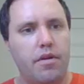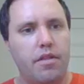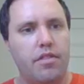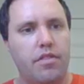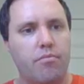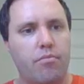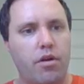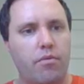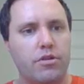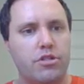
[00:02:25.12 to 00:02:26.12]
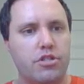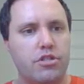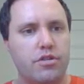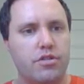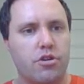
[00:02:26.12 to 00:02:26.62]
what I want you to
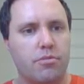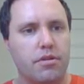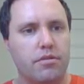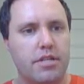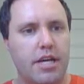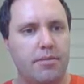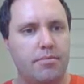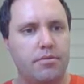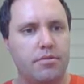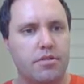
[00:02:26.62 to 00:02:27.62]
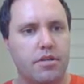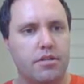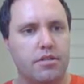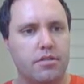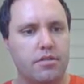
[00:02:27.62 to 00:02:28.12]
do is draw up a little table.
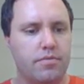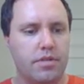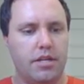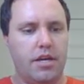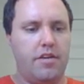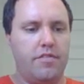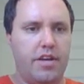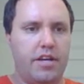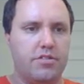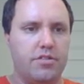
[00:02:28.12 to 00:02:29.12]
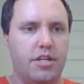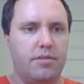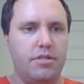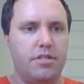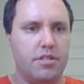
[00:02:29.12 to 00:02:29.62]
So we're going to have our two
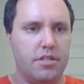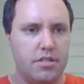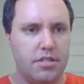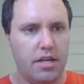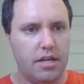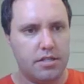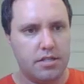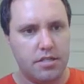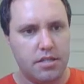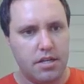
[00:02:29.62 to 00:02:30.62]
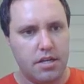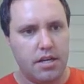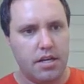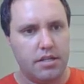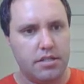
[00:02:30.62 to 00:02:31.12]
numbers, so 6
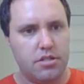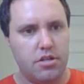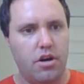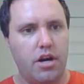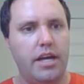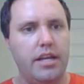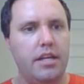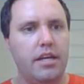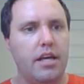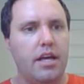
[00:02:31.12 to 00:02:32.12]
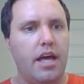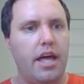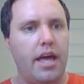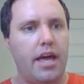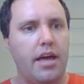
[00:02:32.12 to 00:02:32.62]
and 9,
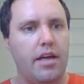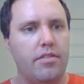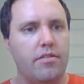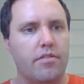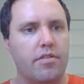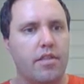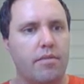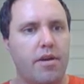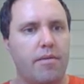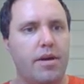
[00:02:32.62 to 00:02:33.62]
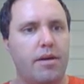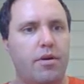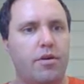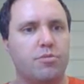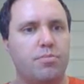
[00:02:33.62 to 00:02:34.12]
and remember our
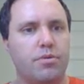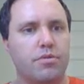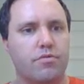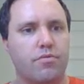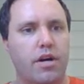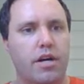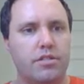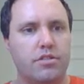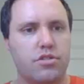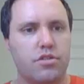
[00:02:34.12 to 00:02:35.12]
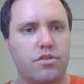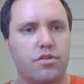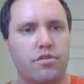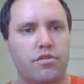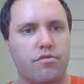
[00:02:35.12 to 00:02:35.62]
multiples of 1,
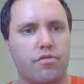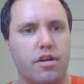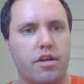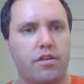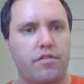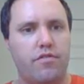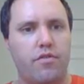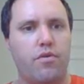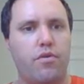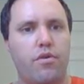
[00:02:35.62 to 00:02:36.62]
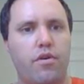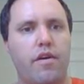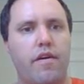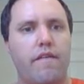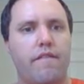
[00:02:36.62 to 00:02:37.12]
2, 3, 4,
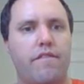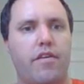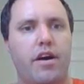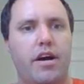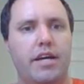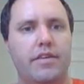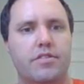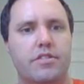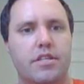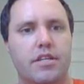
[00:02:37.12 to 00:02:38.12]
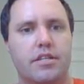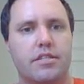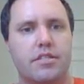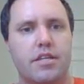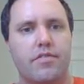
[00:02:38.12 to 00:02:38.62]
5, 6,
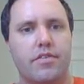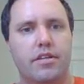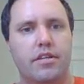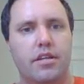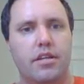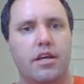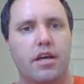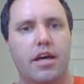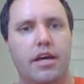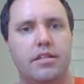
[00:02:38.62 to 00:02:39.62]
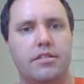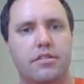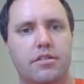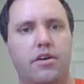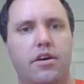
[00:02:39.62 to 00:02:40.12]
7, 8,
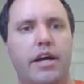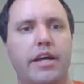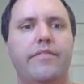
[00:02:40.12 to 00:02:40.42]
9.